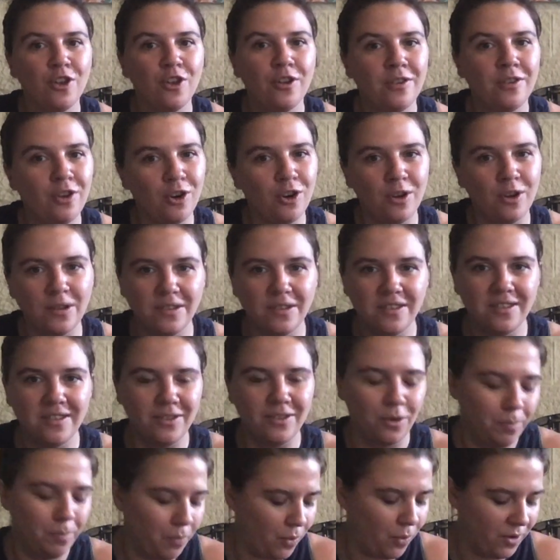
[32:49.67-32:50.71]
girls
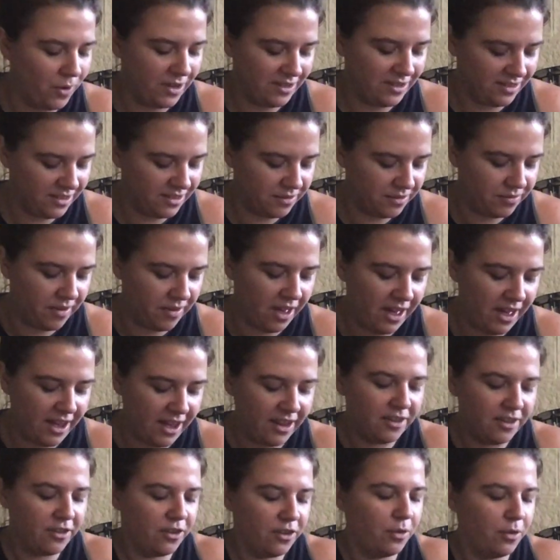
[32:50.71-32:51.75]
or boys to
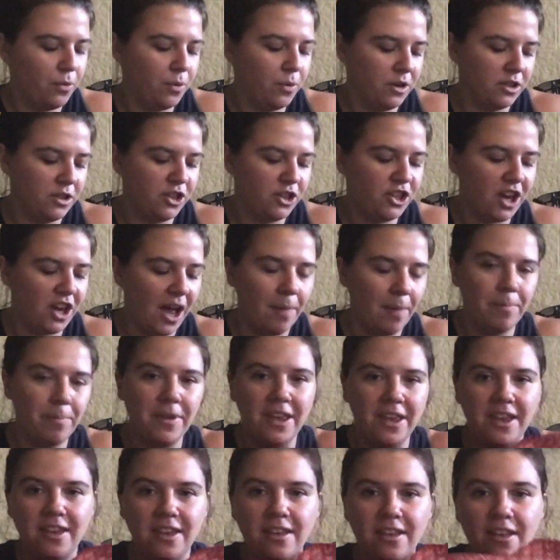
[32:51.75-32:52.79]
find who were
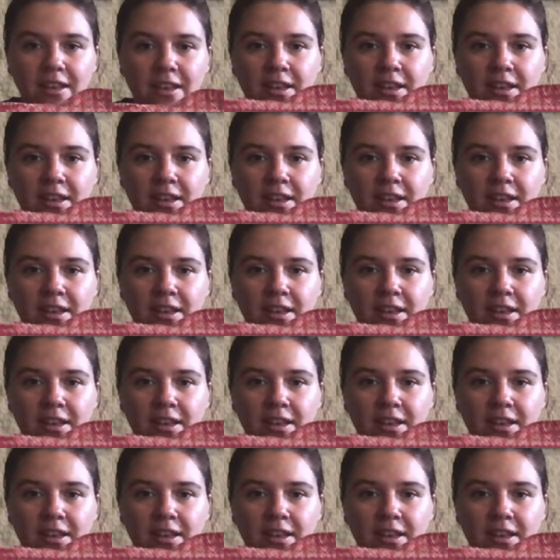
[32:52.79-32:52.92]
shopping.